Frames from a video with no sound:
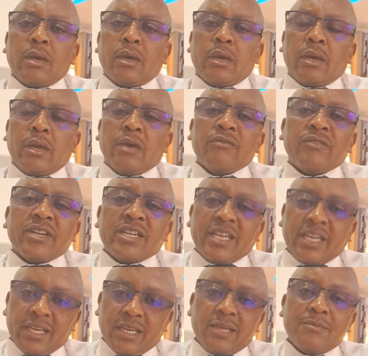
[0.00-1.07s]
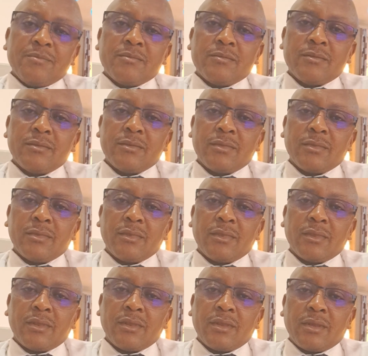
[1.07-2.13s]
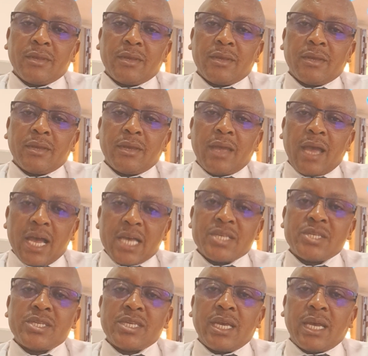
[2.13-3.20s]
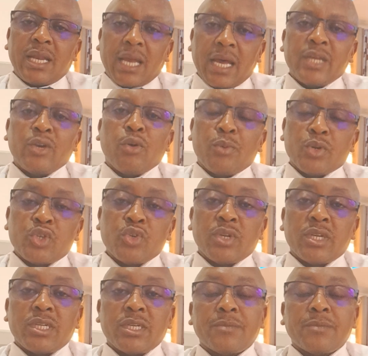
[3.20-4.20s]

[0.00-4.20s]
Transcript: Every day has a learning opportunity.